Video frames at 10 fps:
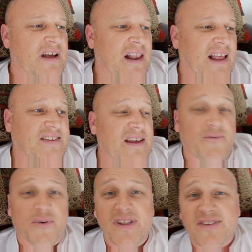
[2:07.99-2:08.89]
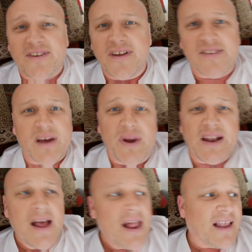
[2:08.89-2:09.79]
let's think, for instance,
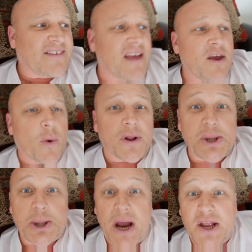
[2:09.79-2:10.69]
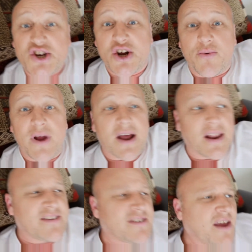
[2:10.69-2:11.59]
let's say you wanted to change career.
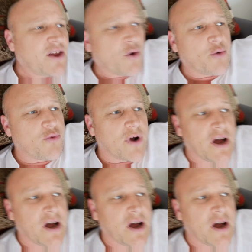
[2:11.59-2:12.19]
Let's say you're,